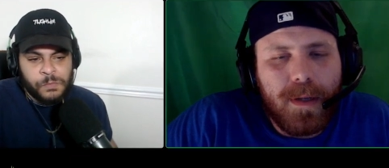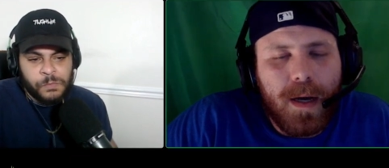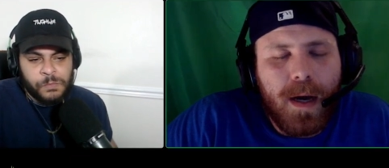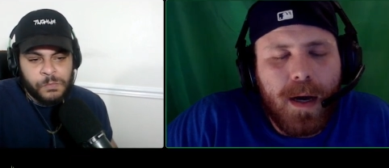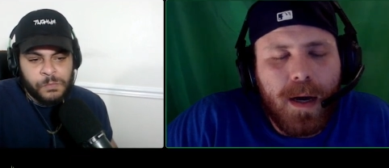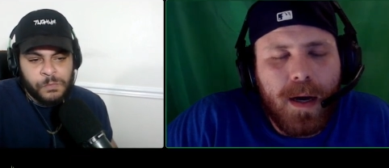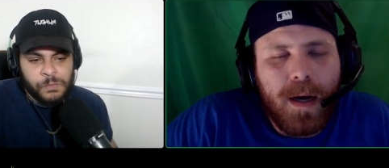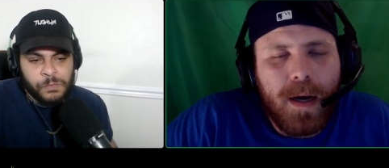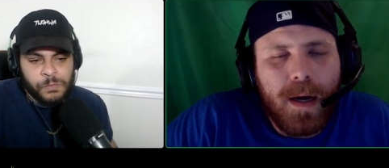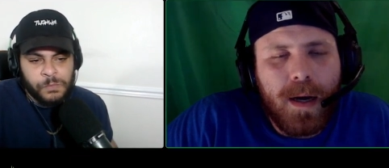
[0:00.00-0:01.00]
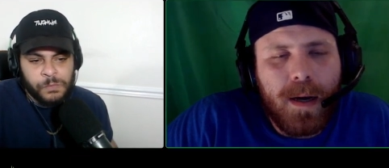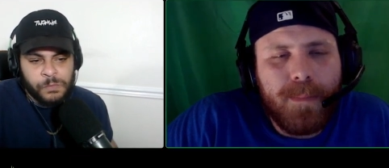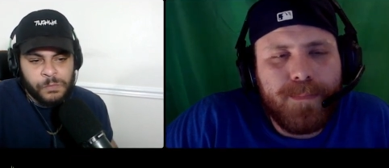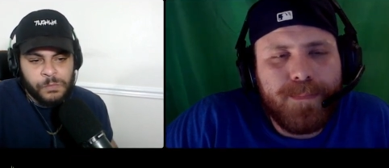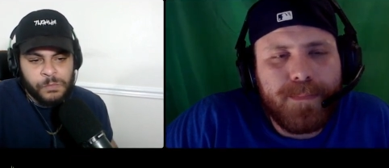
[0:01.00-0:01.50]

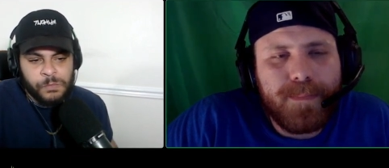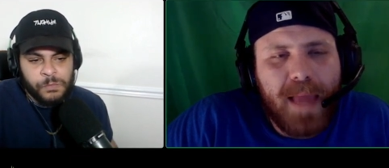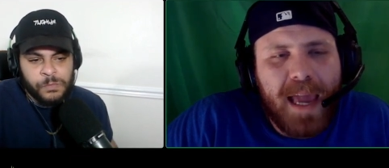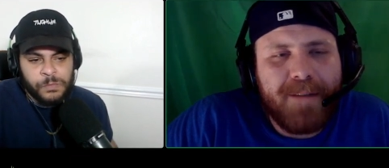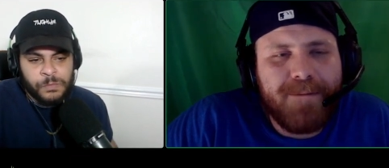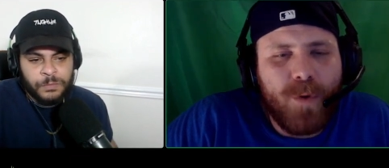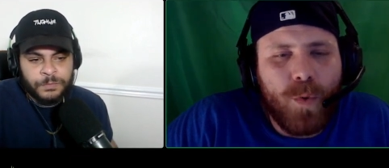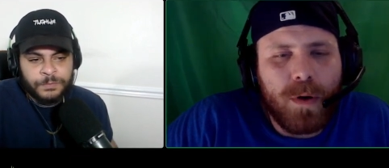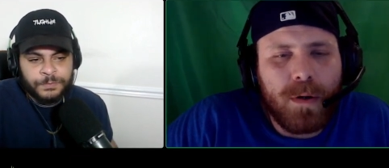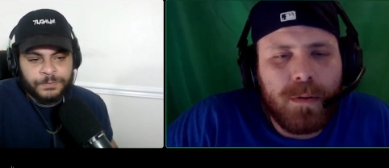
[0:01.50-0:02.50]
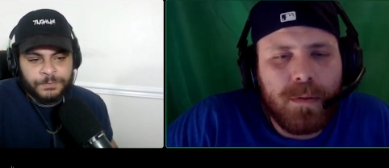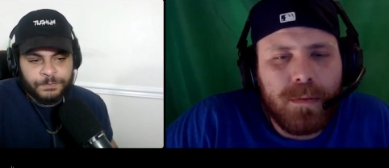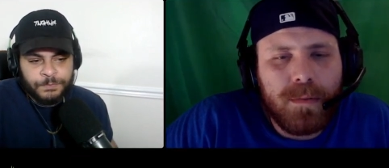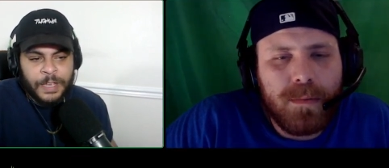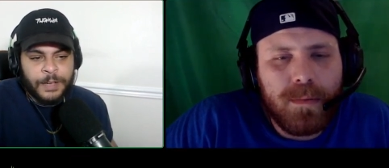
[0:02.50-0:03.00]
Speaker 1: Um, eight four.
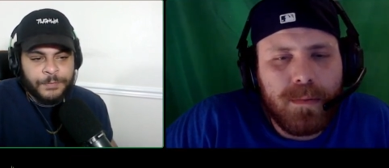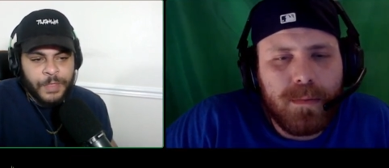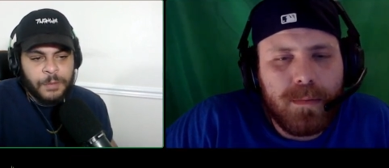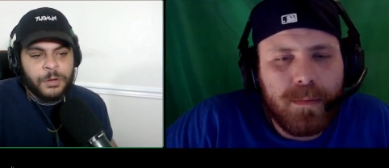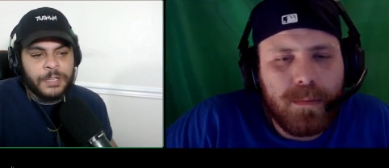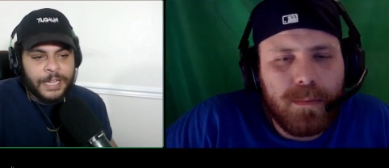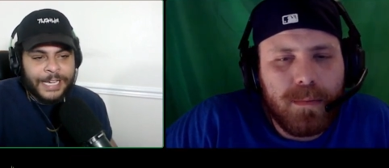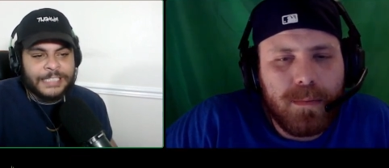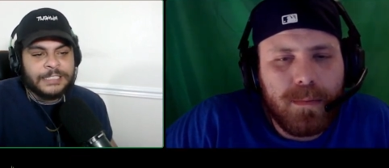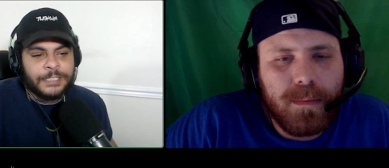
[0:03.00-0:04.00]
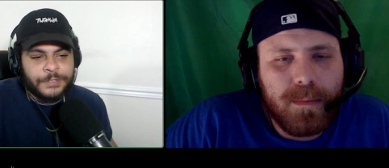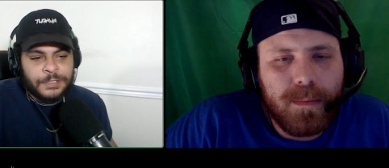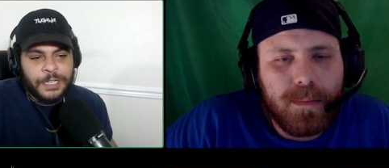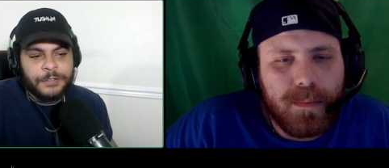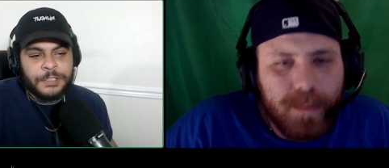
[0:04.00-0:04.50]
Yeah, I'm going like eight seven.
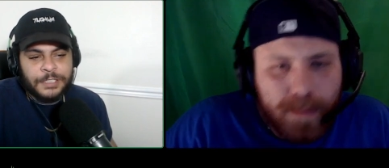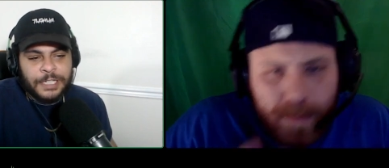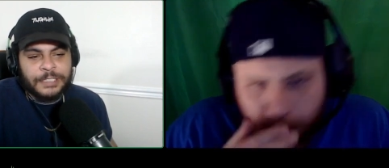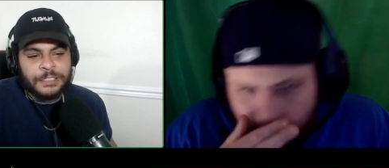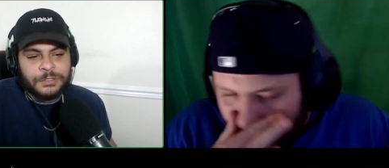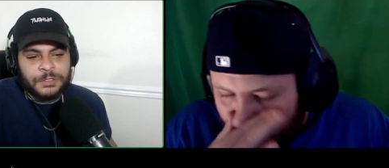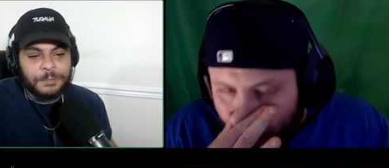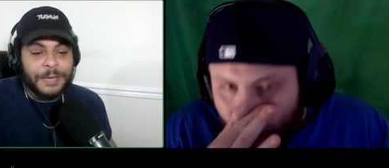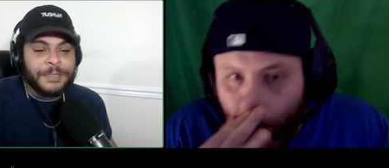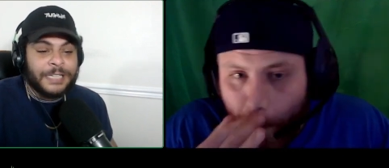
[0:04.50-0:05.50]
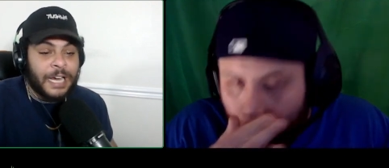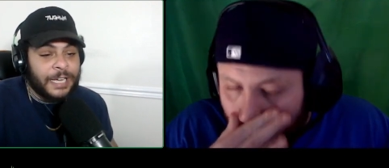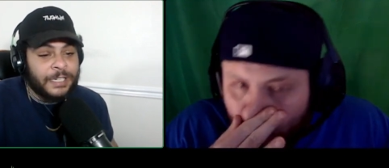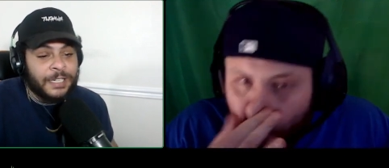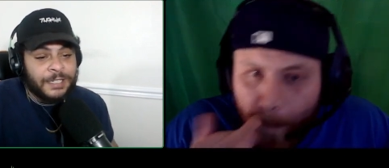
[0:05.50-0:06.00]
I really like this one. Maybe
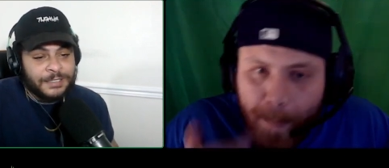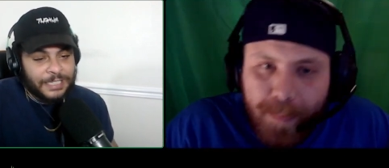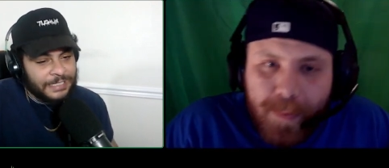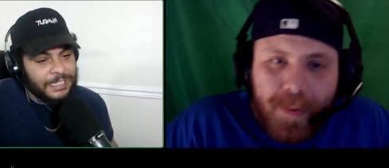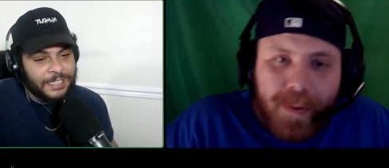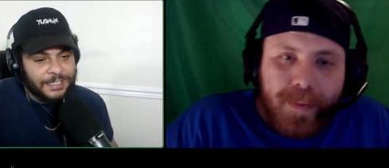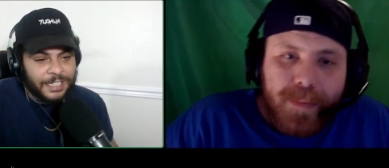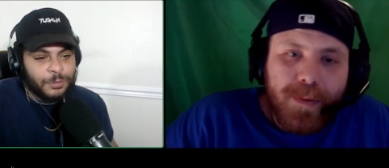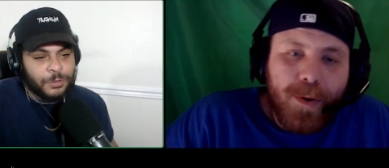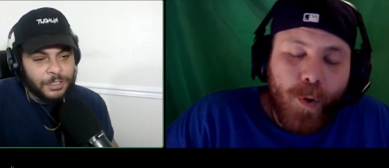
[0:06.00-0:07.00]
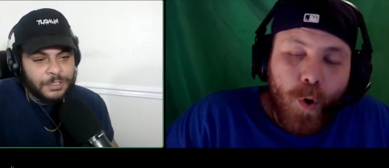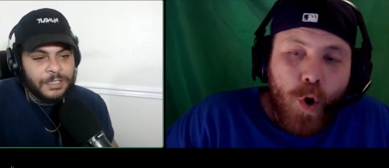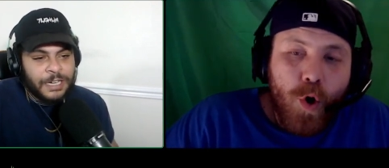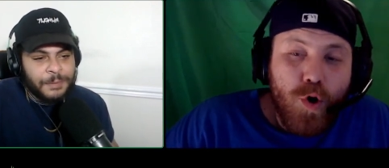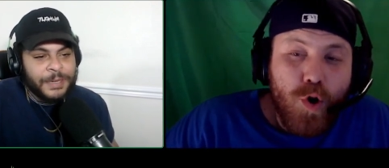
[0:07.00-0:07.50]
nine, like nine nine one.
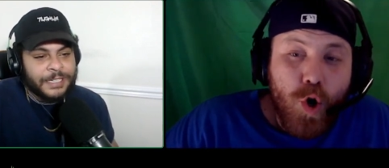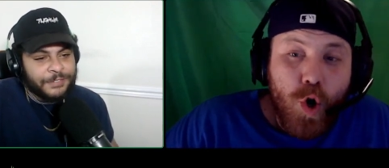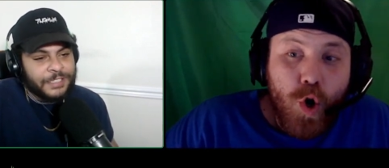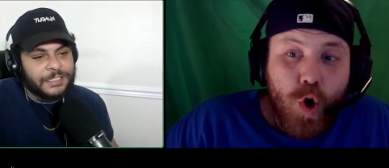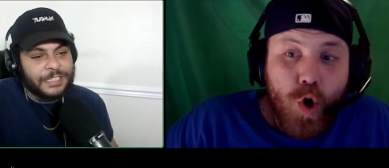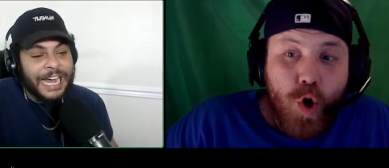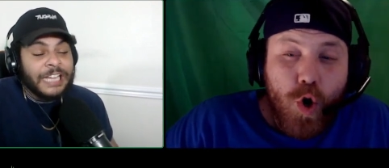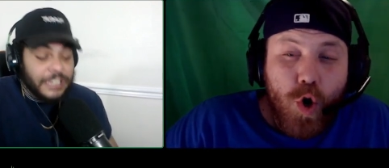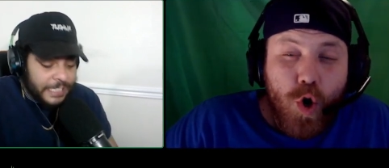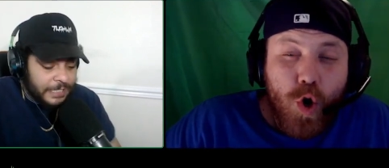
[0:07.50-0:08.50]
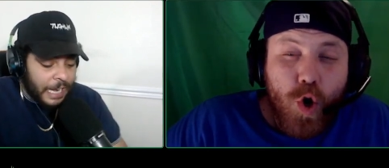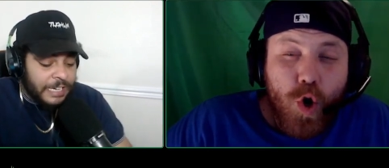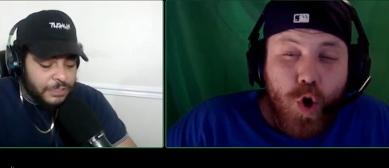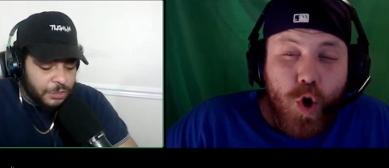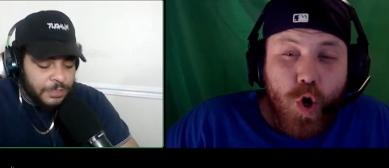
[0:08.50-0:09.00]
I might give it an. I think it, I
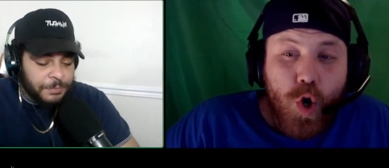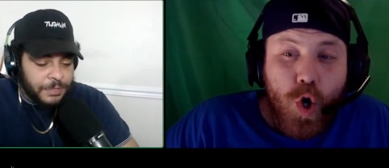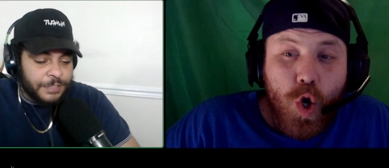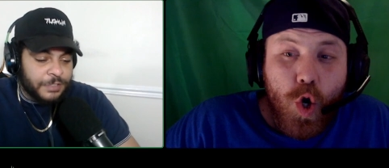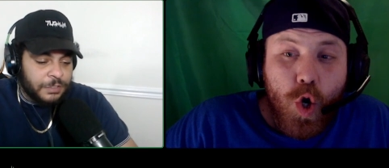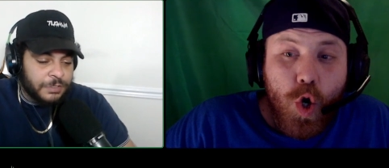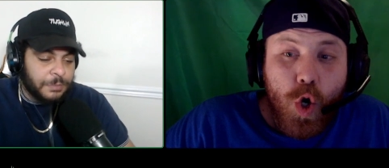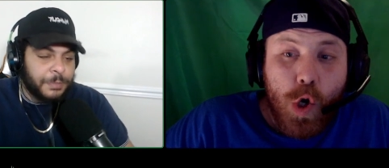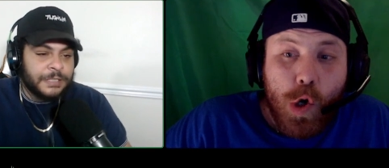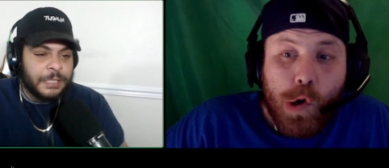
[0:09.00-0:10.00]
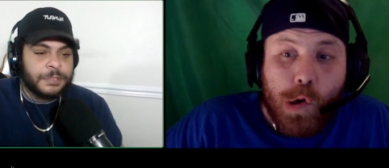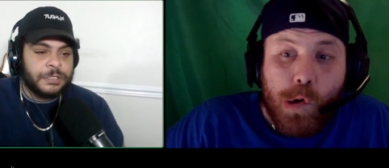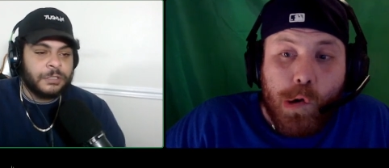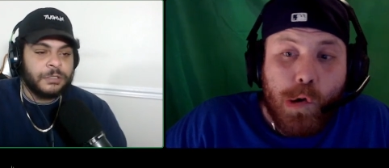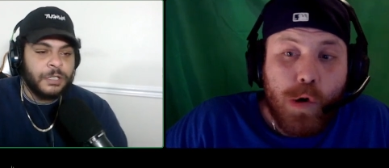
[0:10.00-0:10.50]
truly believe this was the best
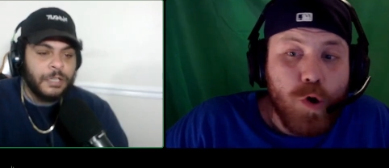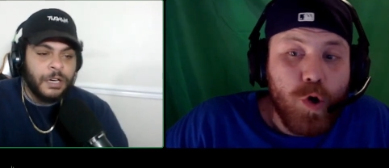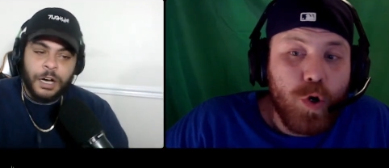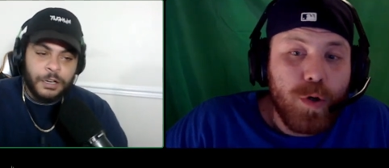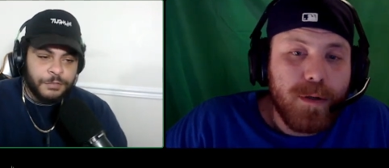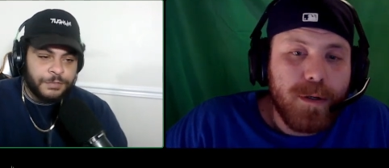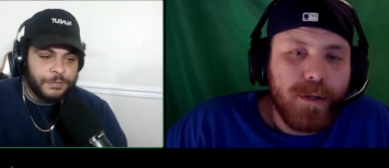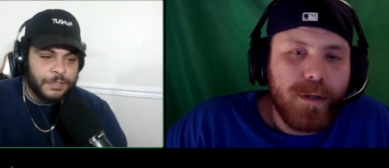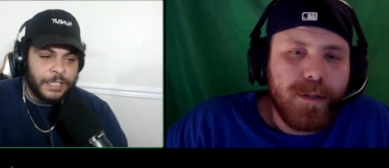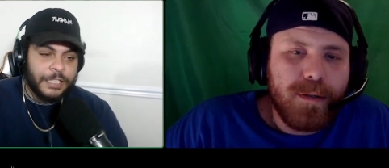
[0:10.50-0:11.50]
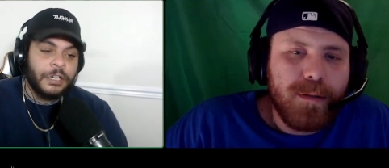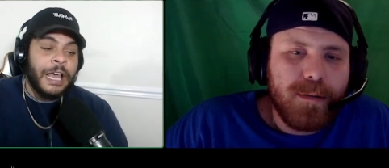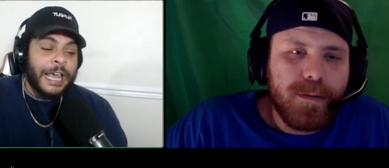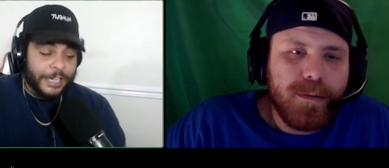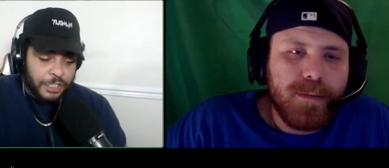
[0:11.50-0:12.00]
episode of heel.
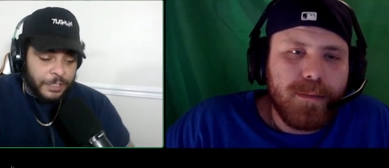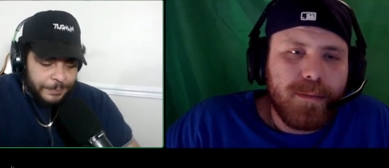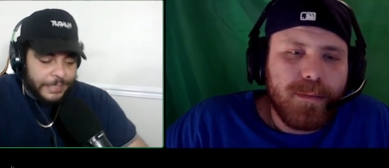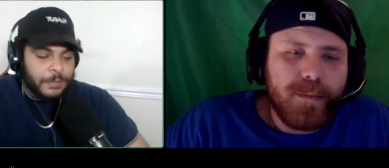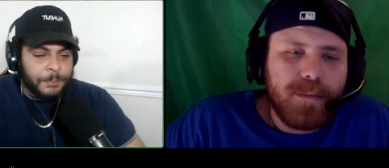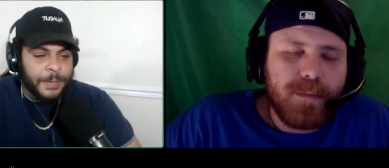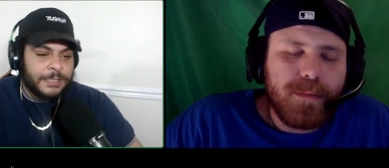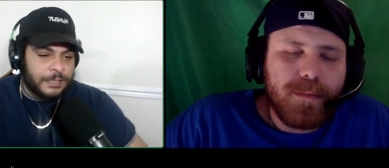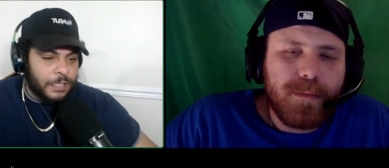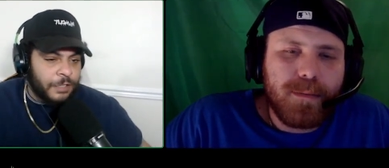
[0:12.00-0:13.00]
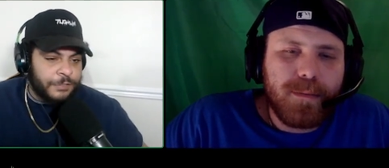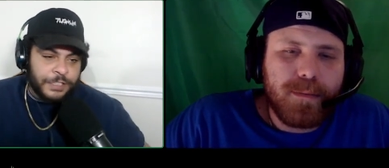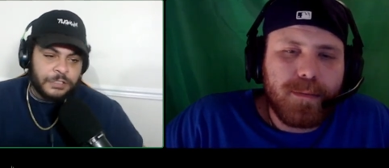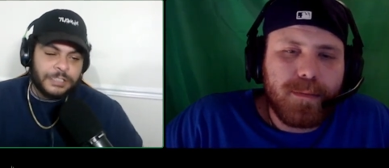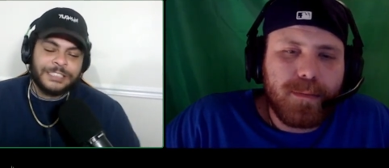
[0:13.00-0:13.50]
It could be the best of
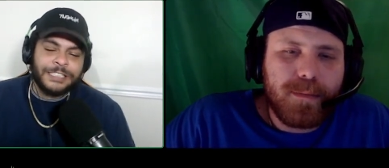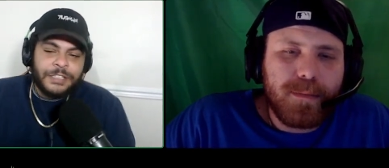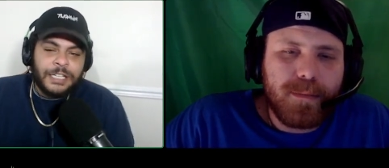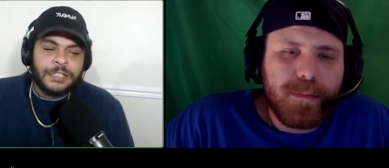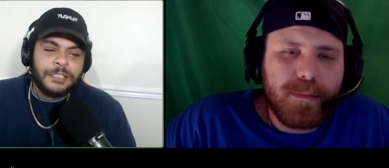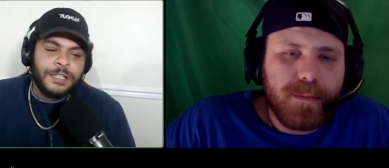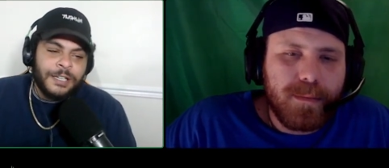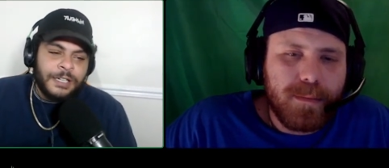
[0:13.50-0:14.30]
heels because even like the